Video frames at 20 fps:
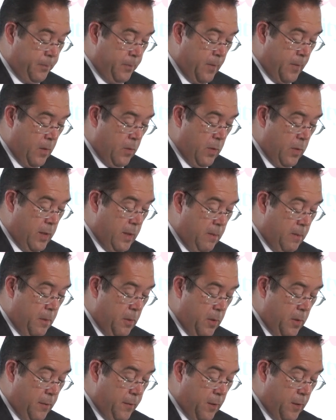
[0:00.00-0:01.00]
with the
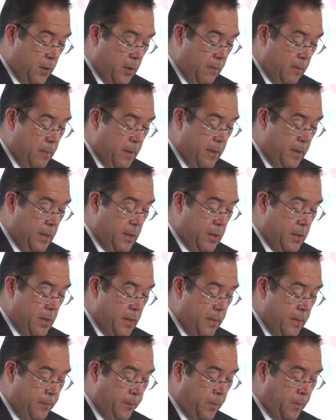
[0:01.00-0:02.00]
beautiful
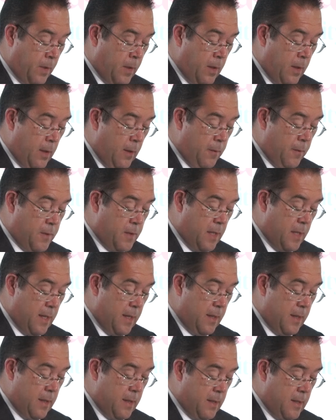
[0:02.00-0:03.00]
combination of
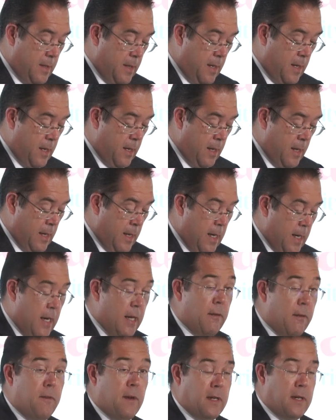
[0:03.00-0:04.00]
sun, sea,
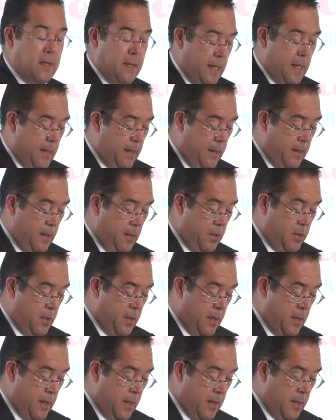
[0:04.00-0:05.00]
and vast heritage
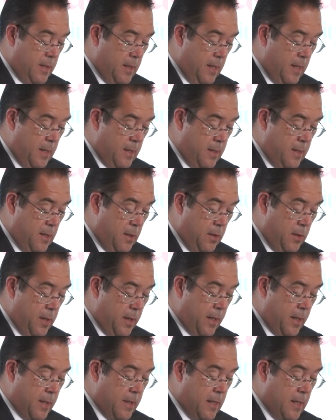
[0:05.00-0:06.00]
seen as the
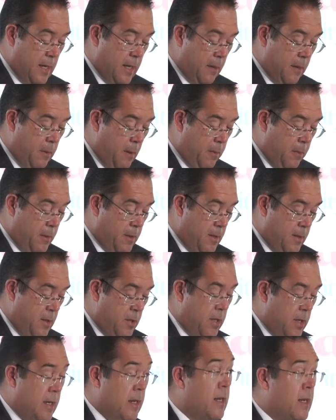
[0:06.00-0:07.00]
unique selling
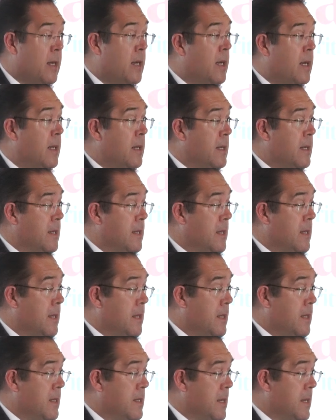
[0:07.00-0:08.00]
proposition
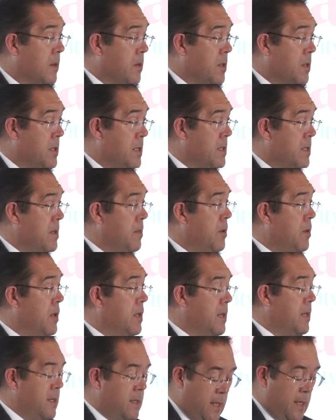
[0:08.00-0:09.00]
that distinguishes the
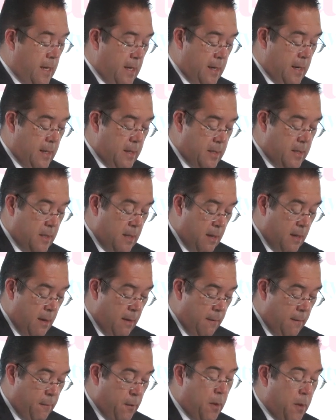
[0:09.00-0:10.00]
Maltese Islands
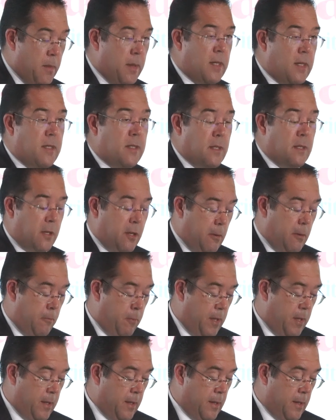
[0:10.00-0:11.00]
from its
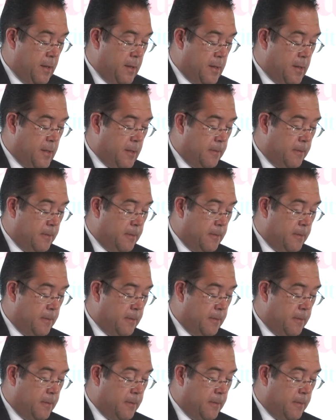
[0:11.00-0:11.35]
competitors.